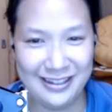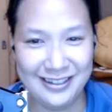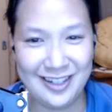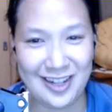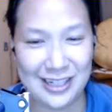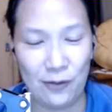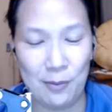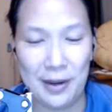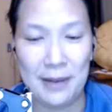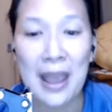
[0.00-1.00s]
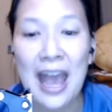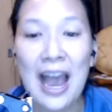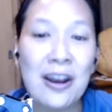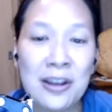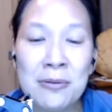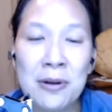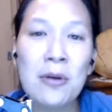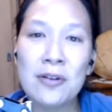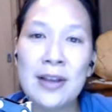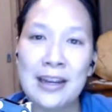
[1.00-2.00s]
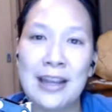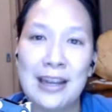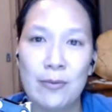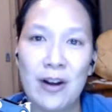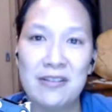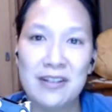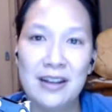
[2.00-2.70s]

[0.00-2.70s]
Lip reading: suggestions from me. How do you know if you're getting anywhere?